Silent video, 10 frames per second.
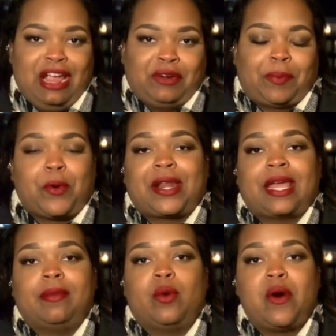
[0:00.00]
Reporting
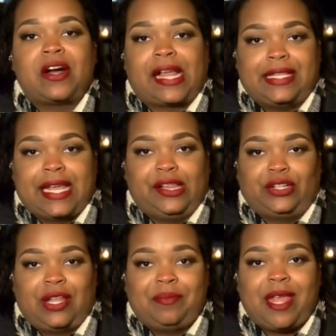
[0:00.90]
in Milwaukee,
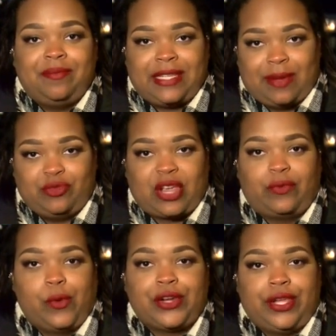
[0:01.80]
Taylor Lumpkin, TMJ4